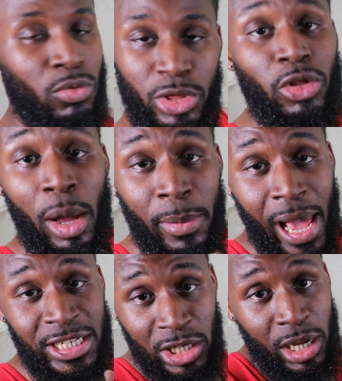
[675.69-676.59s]
I'm gonna
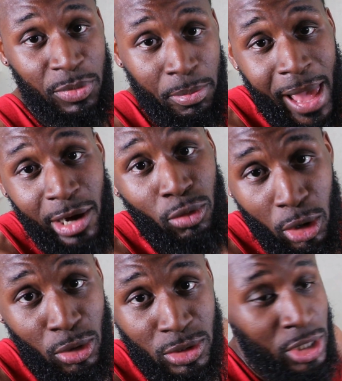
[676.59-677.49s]
actually look up the
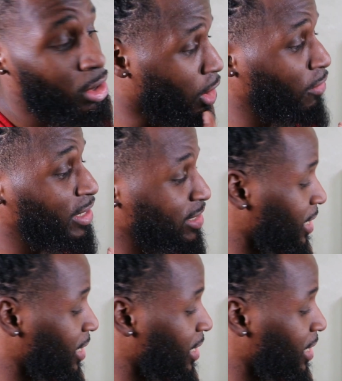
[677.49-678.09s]
macros on these